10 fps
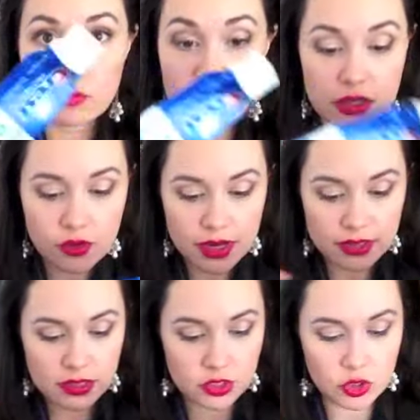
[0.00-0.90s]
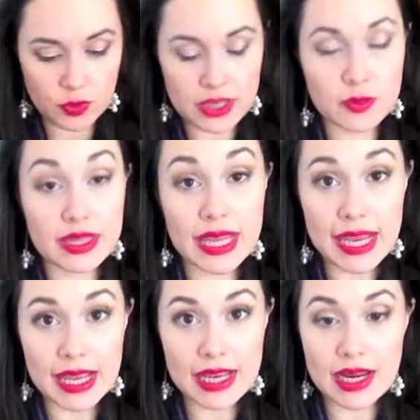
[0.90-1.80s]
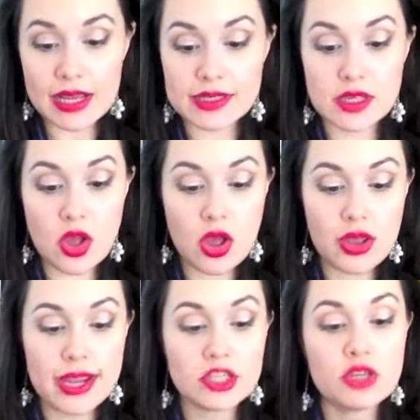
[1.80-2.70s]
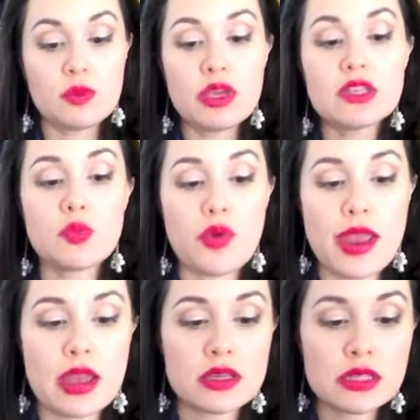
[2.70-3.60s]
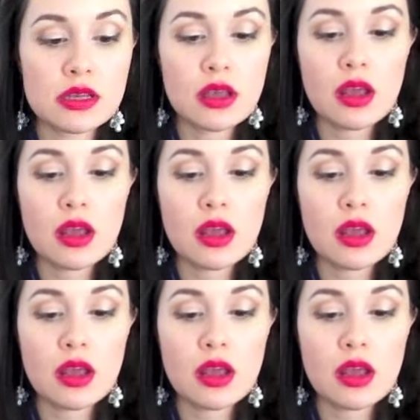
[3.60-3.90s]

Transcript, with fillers: one of the Crest toothpaste, but then I saw HEB's brand